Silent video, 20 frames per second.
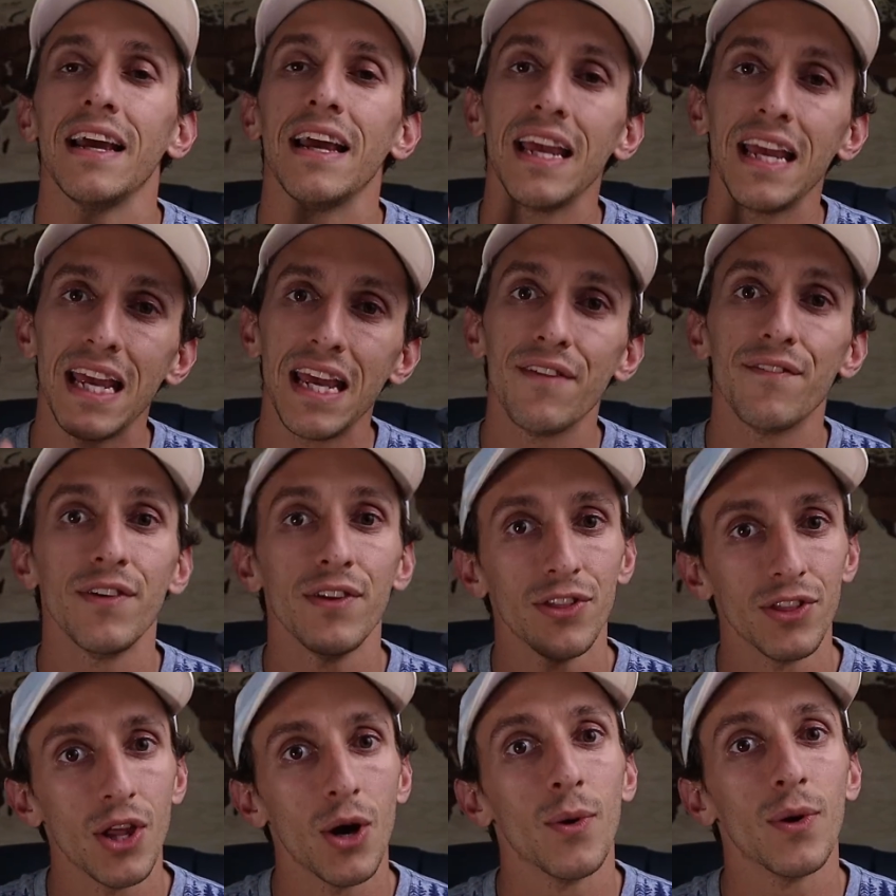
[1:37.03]

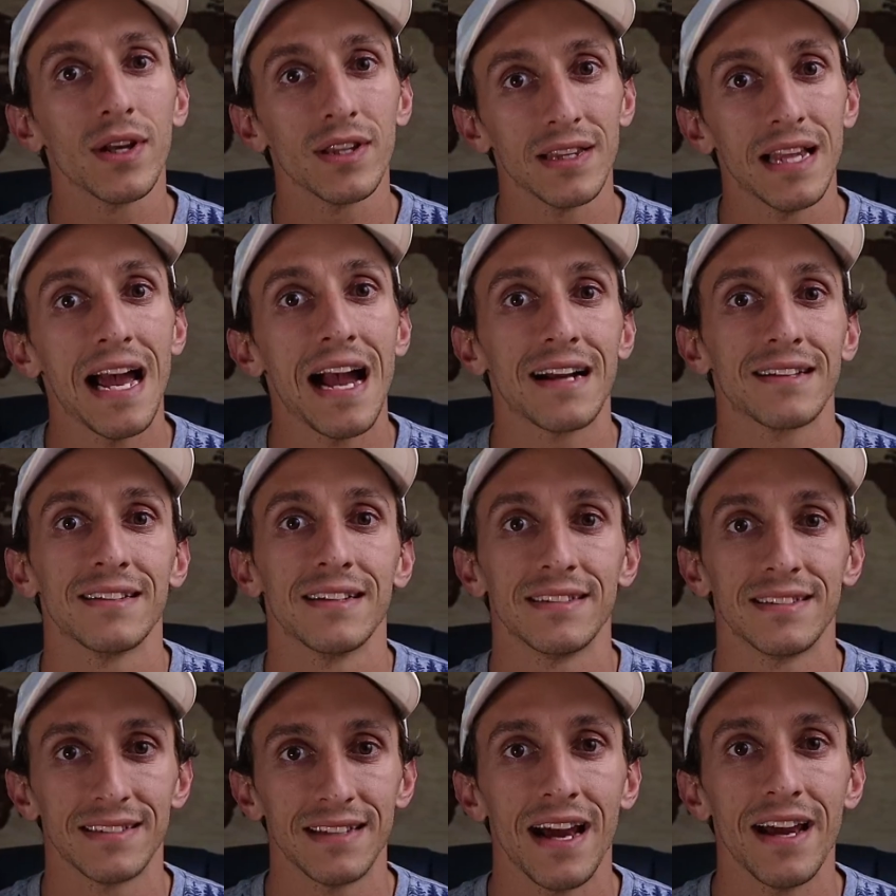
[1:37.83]
even though it lacks
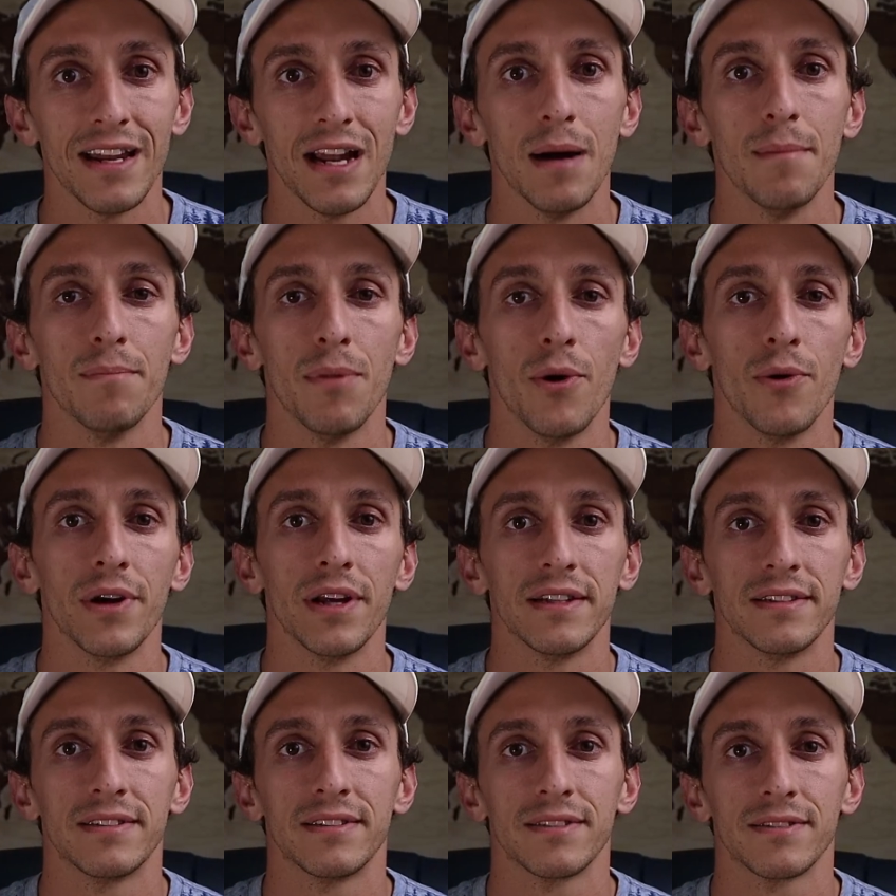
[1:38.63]
a sign up
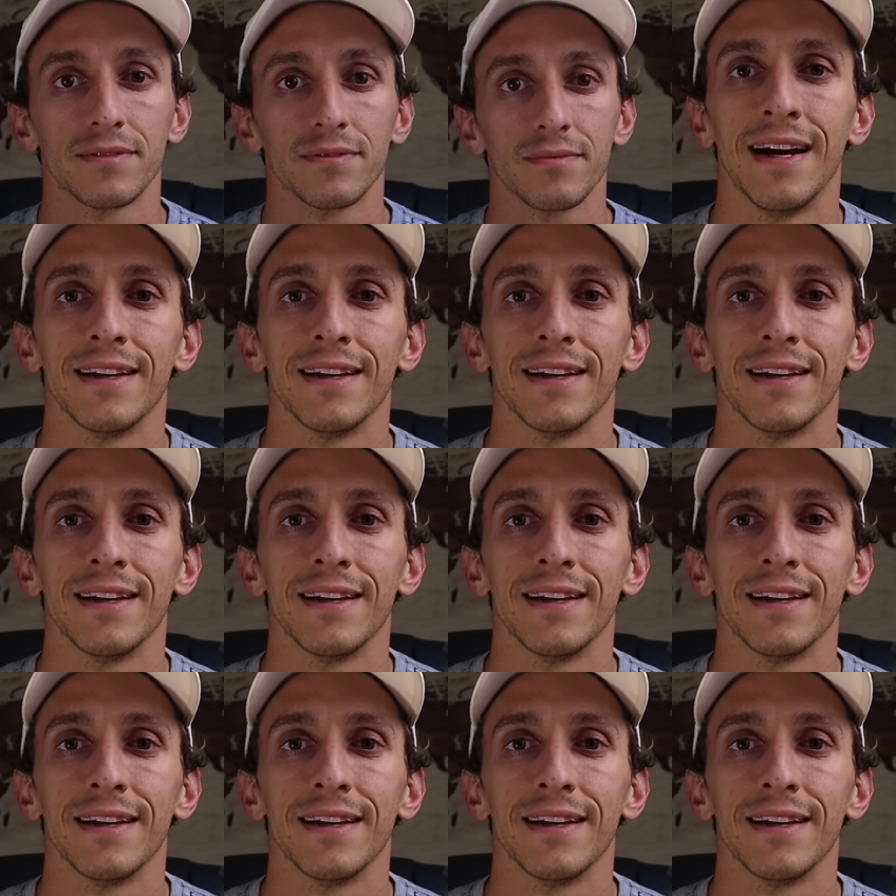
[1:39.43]
bonus.